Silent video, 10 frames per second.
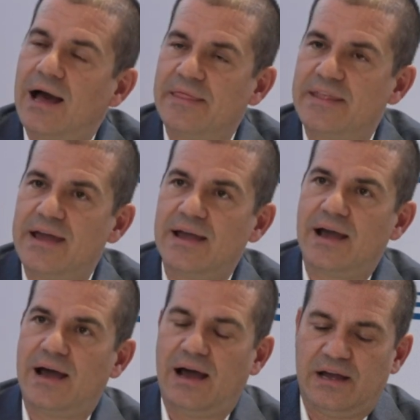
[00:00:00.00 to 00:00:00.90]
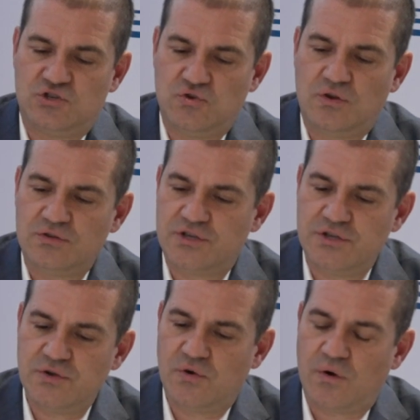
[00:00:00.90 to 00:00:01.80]
And then as you
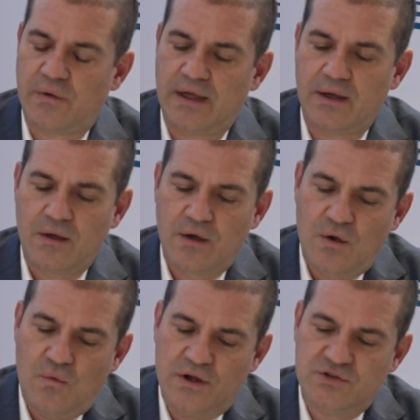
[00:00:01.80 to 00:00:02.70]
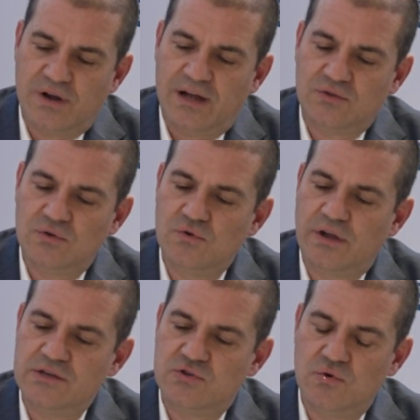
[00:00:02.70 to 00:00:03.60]
continue growing, what you have to
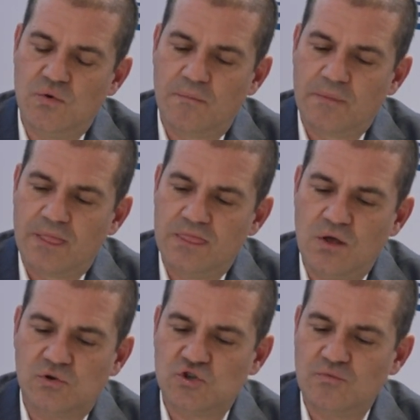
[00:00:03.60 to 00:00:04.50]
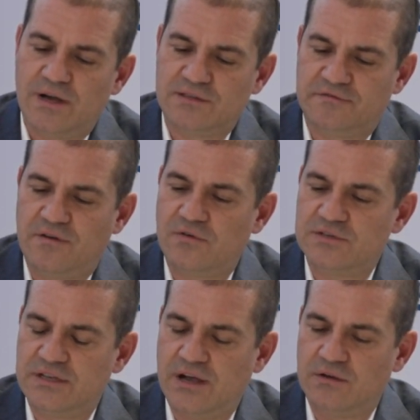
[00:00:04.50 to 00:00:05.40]
look into, not so much
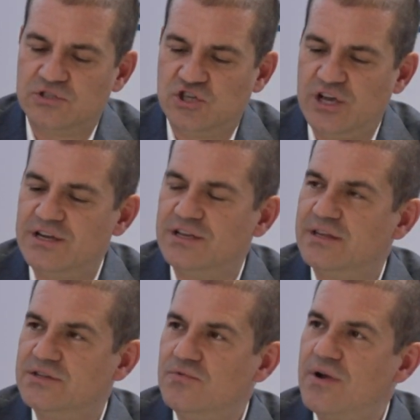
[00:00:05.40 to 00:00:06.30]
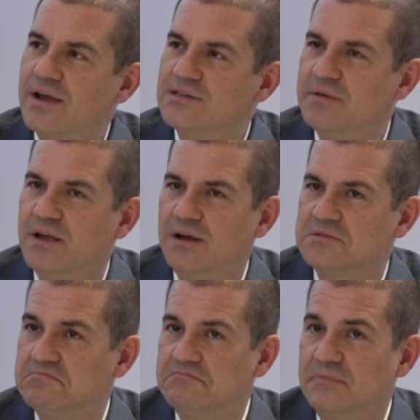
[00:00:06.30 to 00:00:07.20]
focusing on changing the G-Rex
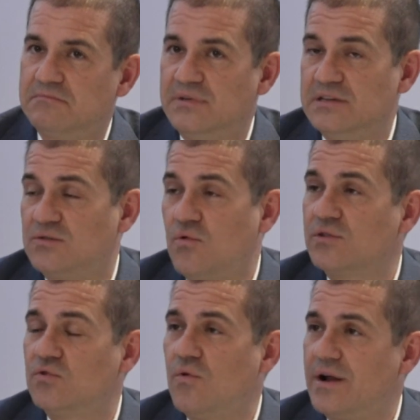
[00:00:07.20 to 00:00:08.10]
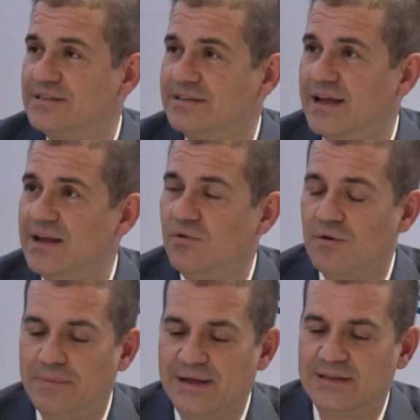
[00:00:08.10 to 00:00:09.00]
because it's one-to-one
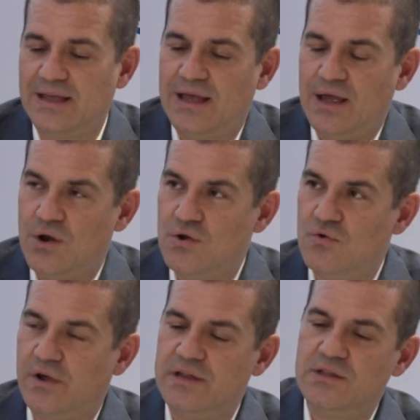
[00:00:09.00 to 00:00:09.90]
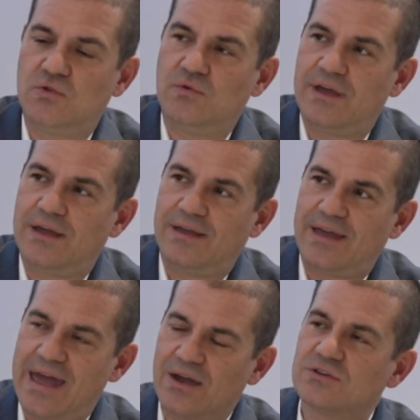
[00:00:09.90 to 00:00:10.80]
scalable, but looking into the
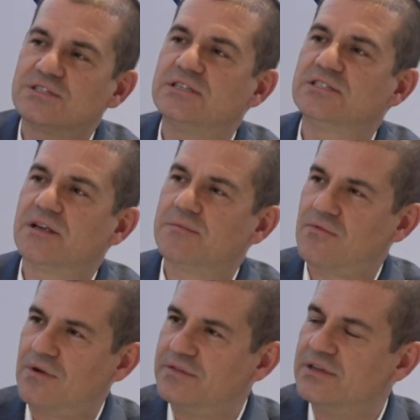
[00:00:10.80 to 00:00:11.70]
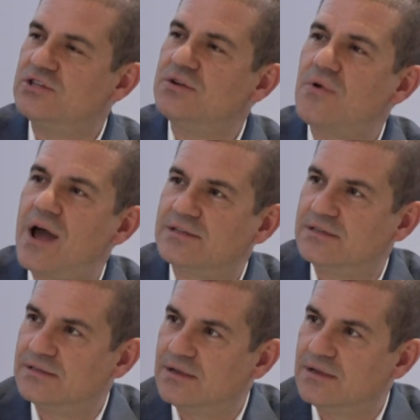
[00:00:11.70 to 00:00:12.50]
ecosystem around the G-Rex.